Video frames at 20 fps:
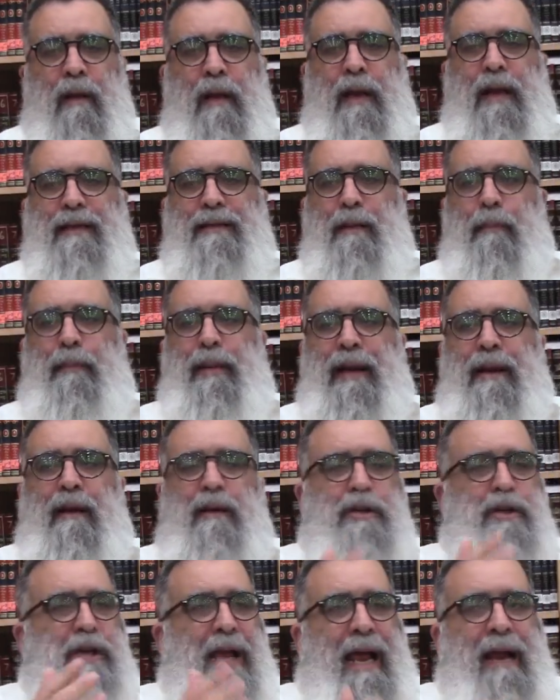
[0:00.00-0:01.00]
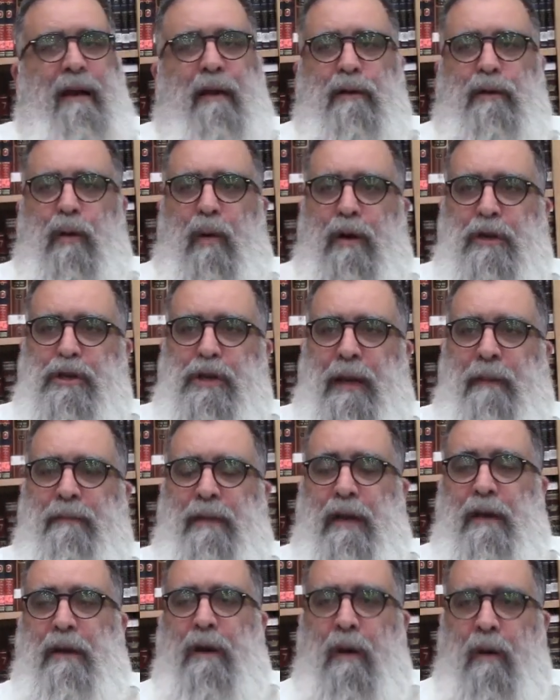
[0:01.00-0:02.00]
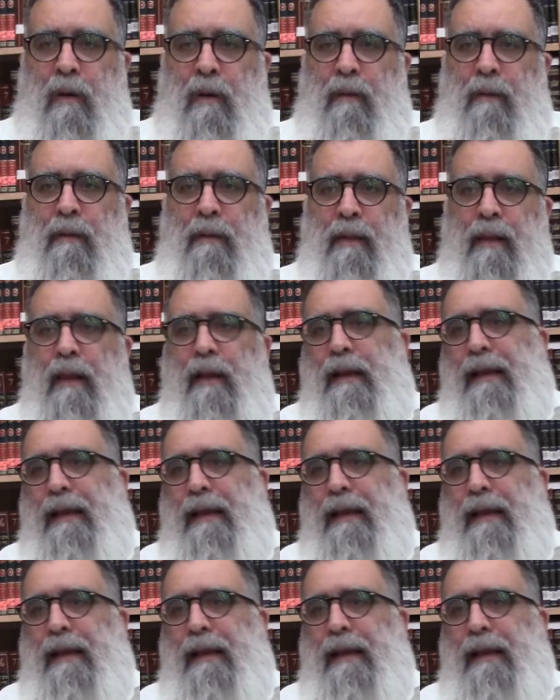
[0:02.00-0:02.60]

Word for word: he's a better channel to Hashem than you.